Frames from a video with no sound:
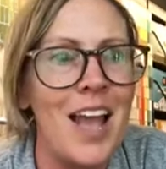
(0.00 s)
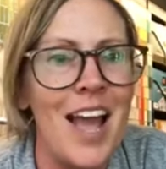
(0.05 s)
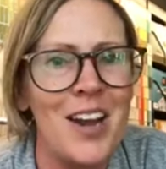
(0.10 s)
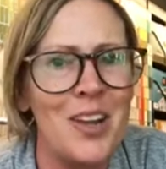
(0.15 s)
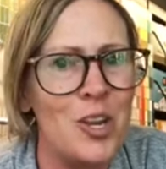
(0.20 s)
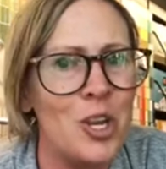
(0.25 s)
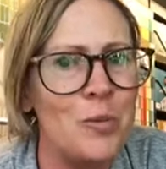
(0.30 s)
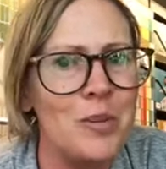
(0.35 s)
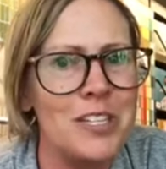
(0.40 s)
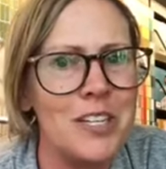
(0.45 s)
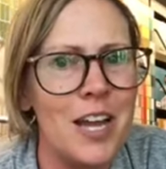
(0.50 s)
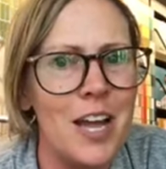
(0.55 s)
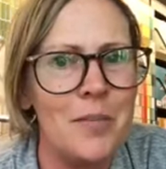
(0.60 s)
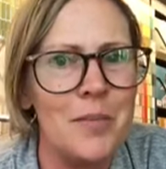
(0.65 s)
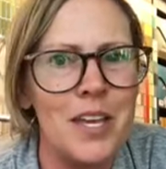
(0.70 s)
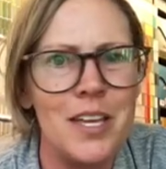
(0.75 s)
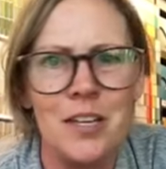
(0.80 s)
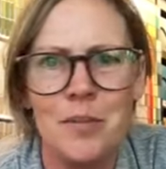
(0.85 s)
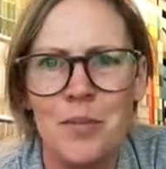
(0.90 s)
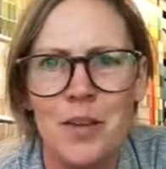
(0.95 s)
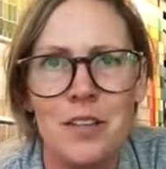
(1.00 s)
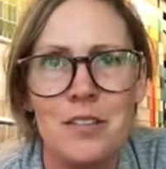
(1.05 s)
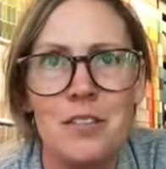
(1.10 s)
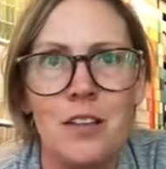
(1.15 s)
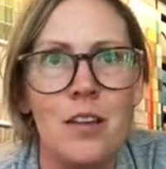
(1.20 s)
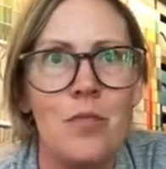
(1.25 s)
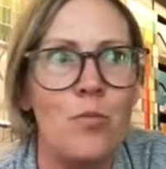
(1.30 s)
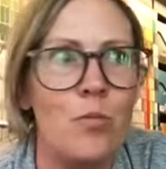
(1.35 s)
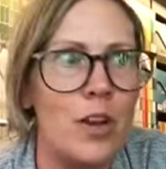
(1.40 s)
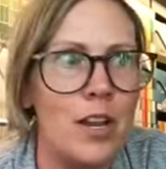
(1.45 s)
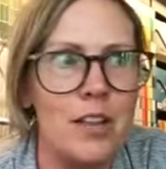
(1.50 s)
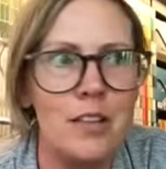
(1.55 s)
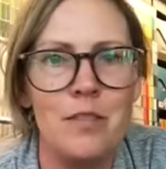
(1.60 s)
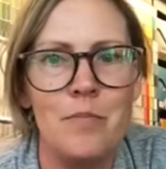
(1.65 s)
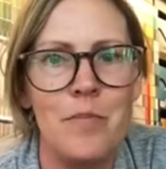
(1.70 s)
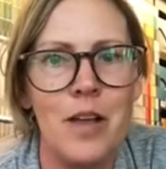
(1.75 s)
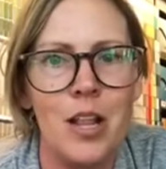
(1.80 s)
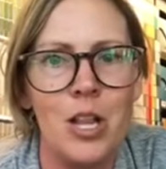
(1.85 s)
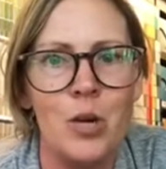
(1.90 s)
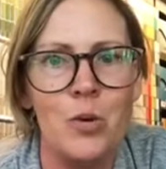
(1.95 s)
I don't know what time yet. Depends on when
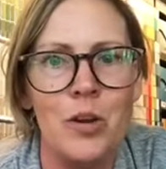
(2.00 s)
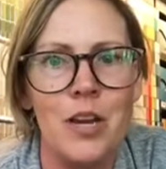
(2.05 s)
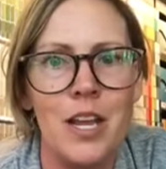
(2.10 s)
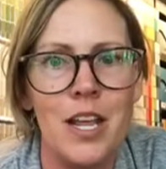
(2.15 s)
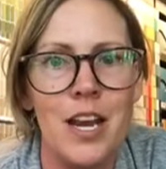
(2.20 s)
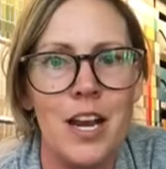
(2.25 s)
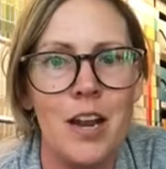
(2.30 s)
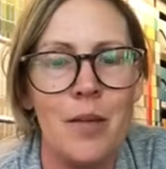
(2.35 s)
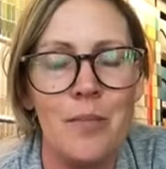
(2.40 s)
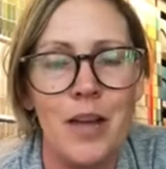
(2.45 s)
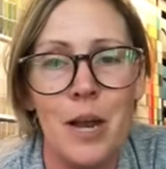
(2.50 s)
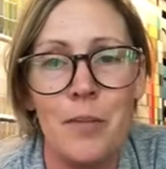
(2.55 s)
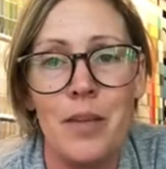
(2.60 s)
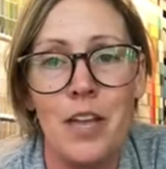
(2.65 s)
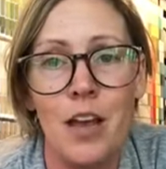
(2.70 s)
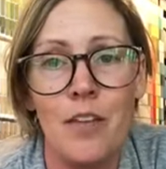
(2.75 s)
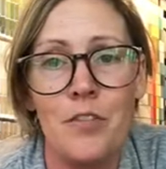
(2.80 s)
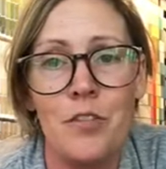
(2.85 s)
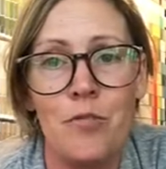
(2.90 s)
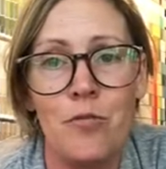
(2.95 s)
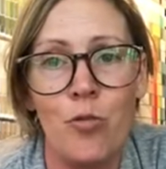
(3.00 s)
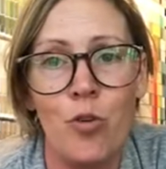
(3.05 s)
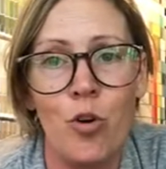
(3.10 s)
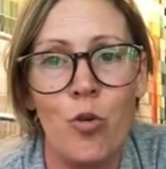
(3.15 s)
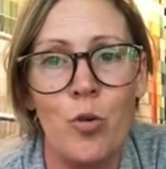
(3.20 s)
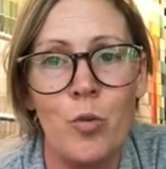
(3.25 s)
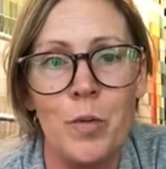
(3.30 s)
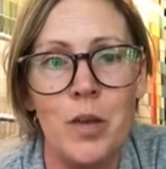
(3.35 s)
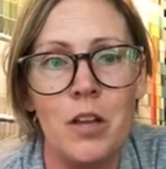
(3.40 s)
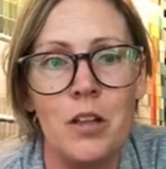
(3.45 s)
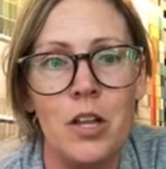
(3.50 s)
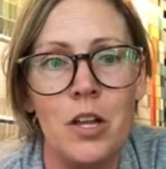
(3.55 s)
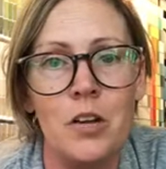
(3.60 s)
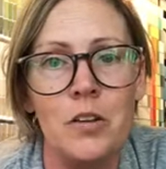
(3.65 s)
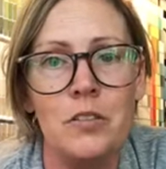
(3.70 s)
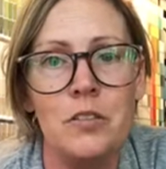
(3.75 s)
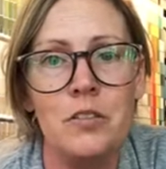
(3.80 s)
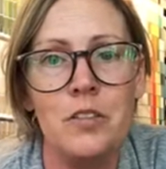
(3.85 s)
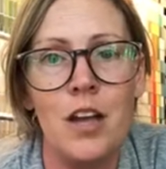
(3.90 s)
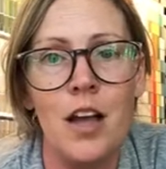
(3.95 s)
it's mellow in here. It might be after 4 when we
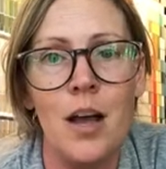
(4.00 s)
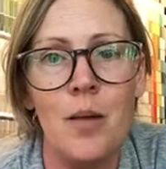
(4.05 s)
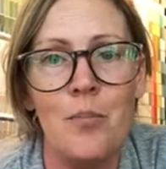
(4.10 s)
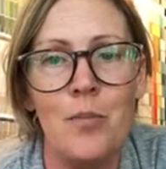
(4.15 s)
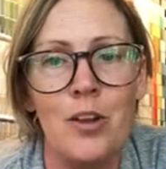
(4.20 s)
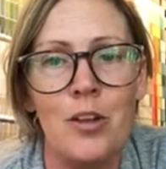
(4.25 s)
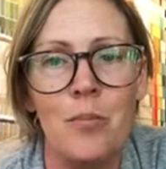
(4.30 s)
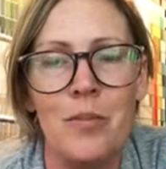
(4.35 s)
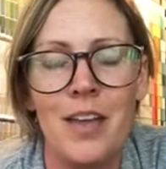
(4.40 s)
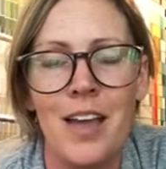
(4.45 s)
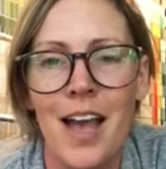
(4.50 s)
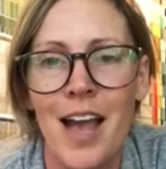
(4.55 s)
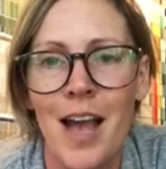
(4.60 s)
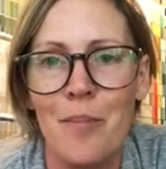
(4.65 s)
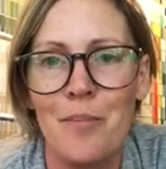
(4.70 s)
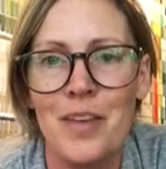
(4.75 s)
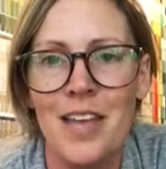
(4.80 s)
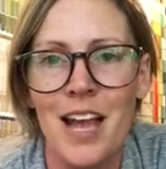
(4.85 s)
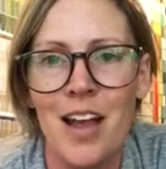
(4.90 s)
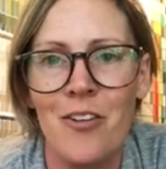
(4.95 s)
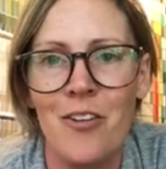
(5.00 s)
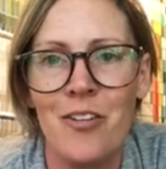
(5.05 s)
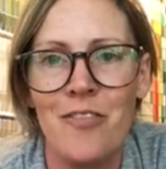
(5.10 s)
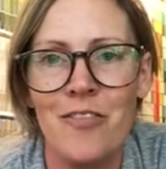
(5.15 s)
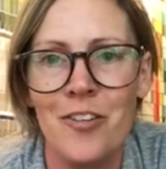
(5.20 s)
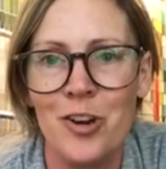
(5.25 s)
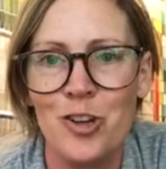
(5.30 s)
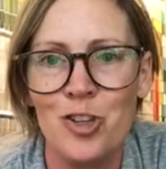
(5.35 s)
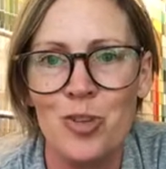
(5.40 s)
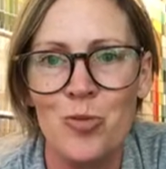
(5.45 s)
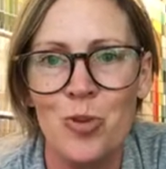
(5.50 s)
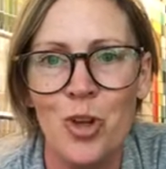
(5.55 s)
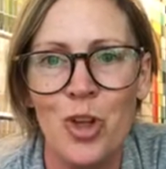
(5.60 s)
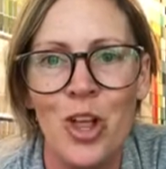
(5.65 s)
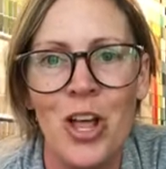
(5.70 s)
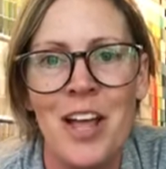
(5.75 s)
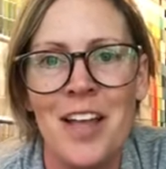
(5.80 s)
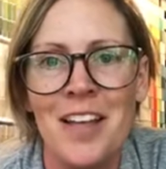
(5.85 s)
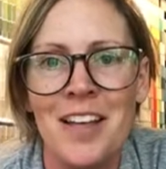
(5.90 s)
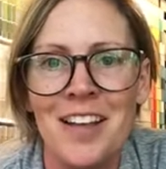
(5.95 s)
close, but it'll be a happy hour
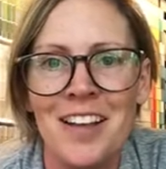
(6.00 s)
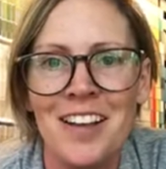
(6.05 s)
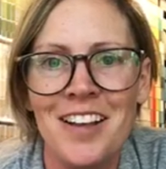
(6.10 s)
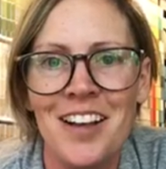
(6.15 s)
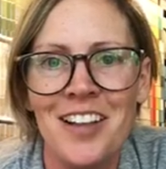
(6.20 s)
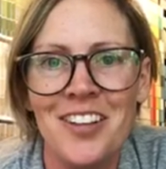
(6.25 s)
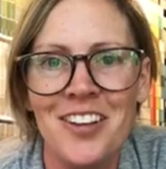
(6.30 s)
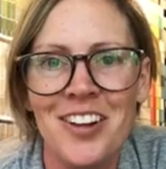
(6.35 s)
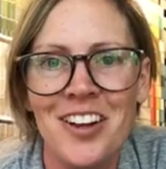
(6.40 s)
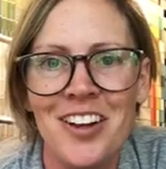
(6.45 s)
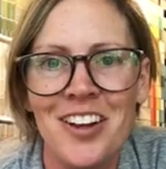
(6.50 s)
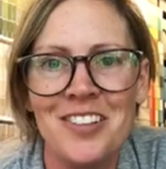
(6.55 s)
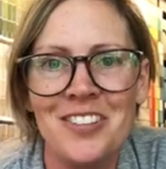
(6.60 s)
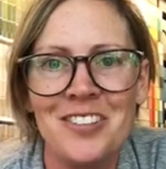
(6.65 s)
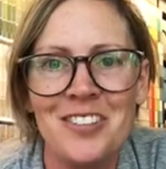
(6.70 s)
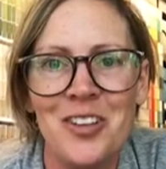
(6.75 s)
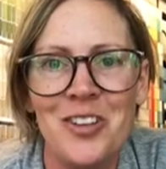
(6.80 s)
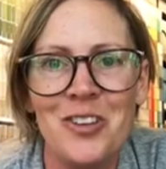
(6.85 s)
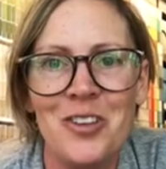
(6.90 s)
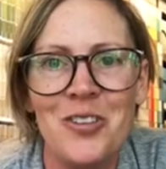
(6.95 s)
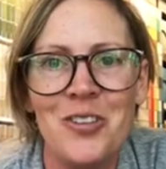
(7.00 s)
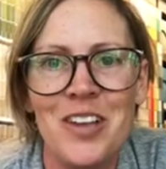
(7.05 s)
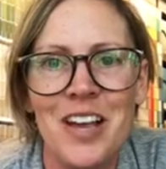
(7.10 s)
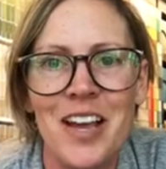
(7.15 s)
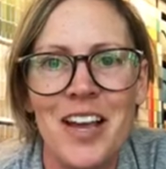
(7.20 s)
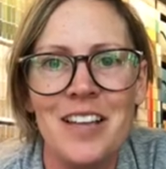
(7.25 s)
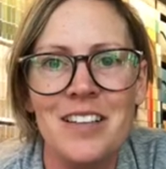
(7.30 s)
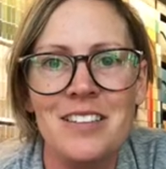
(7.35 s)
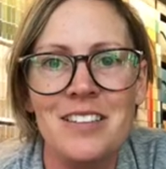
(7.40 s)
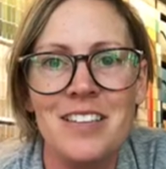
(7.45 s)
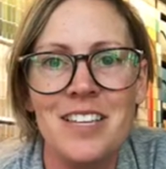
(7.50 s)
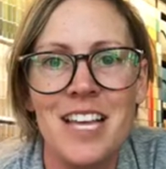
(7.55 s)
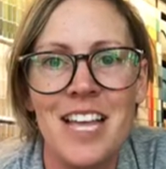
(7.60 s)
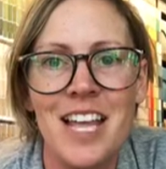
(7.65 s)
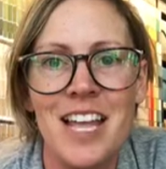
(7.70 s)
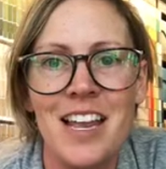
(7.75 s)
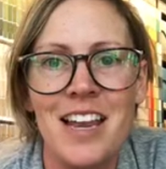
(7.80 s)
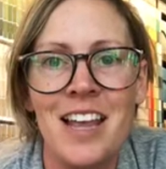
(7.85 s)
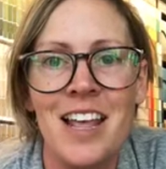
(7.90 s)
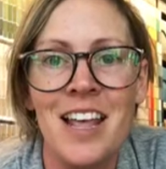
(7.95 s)
virtual color consult. You guys
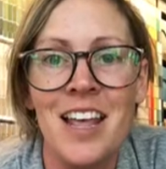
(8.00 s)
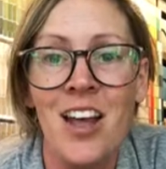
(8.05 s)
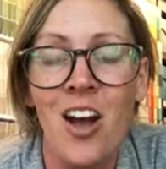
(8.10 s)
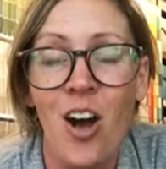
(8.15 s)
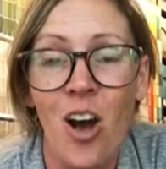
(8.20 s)
can